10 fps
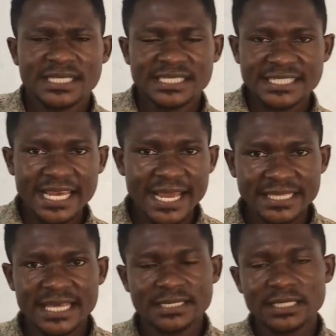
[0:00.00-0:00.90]
Check
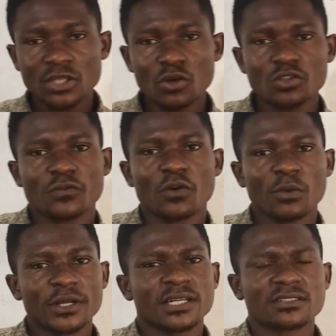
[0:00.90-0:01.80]
the status of your
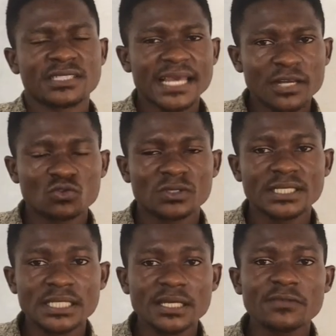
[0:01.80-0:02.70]
molecule. Check to
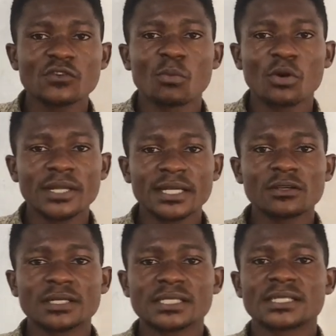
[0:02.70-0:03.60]
see if your
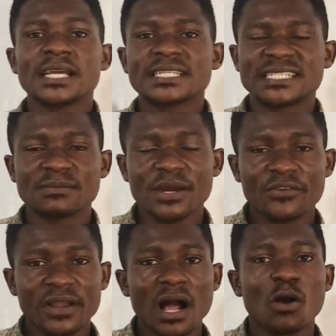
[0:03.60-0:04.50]
molecule is
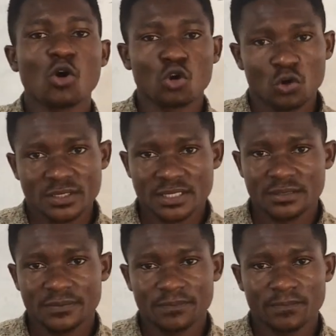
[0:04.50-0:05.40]
symmetrical or not.
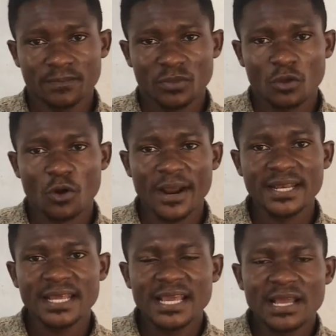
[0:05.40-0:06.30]

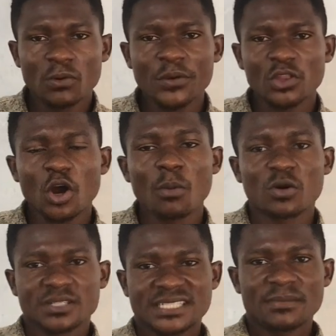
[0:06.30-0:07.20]
Alright? When we talk
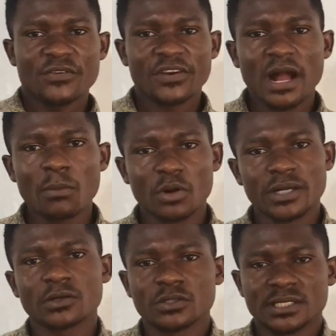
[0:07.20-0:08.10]
about symmetrical
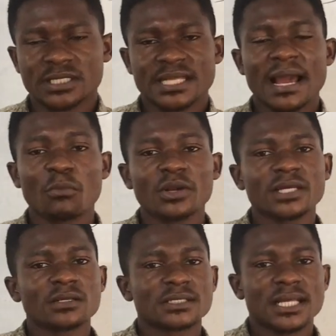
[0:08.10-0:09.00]
molecules, they are
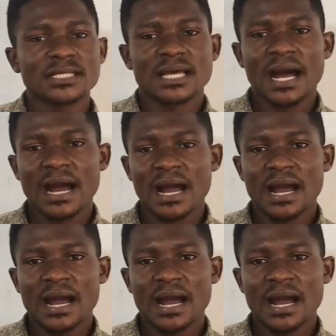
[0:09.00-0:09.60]
molecules that are